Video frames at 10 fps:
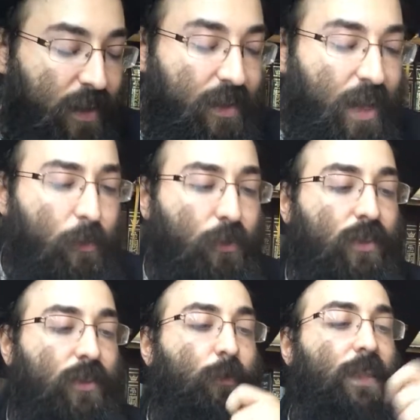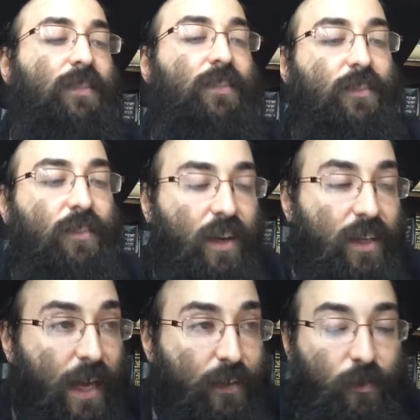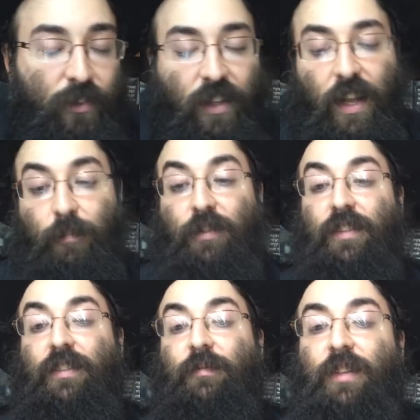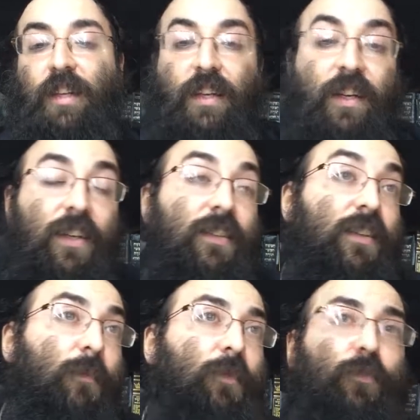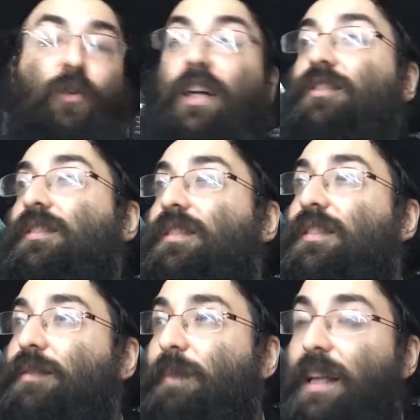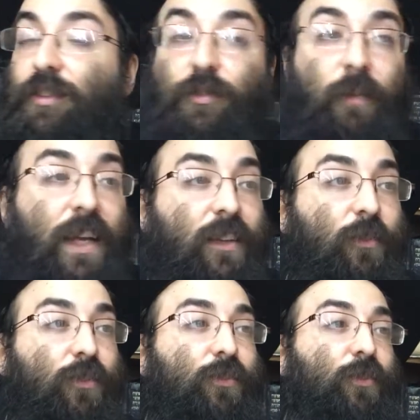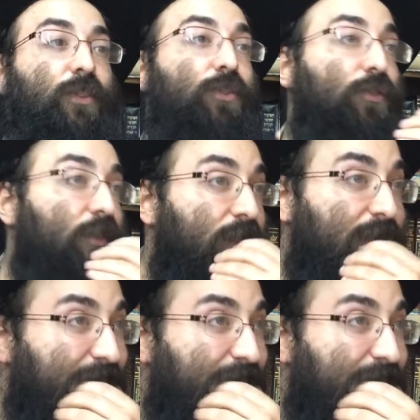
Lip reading: the Eibusher speaks in Staka, that's what's going to help the Yidden. There's a number of questions in the Smedish. To make a long story short,